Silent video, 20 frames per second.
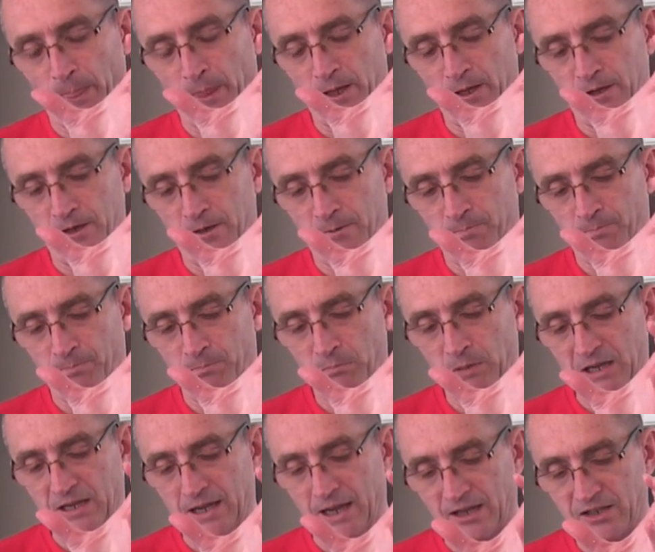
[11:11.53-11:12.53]
the
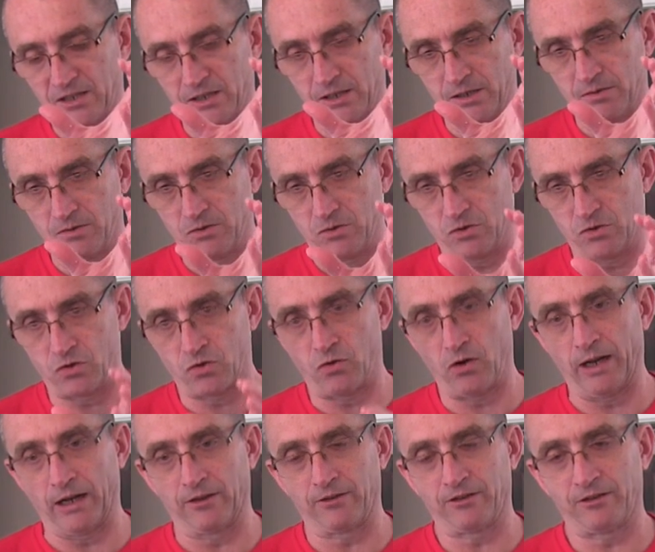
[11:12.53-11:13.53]
meat actually
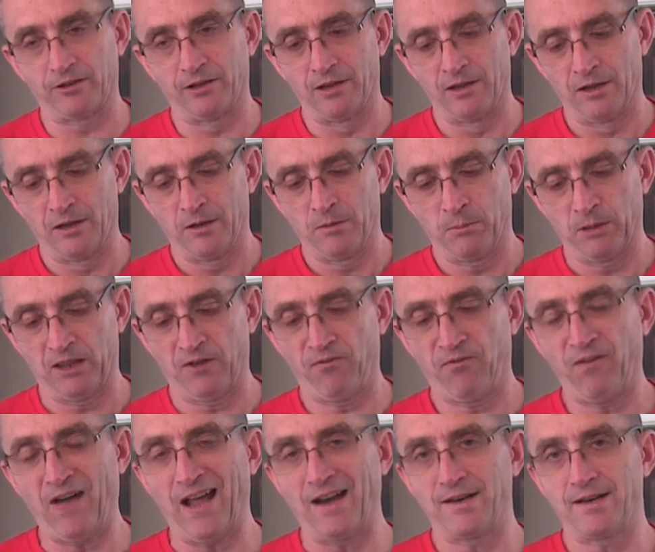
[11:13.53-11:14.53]
shrinks, but the
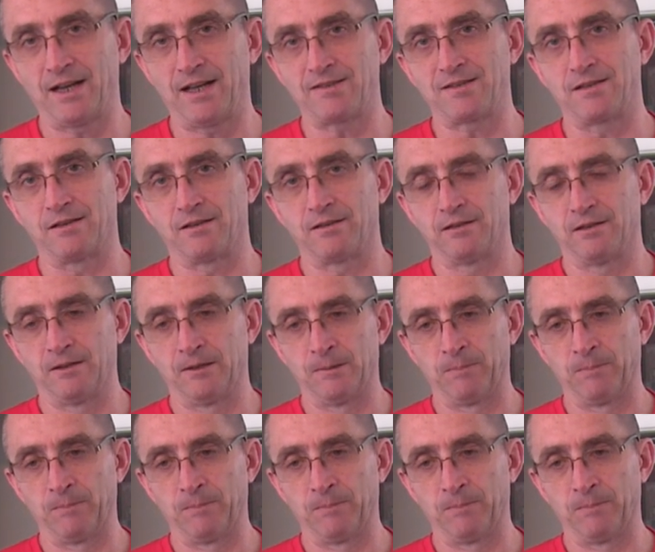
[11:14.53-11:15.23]
fat doesn't.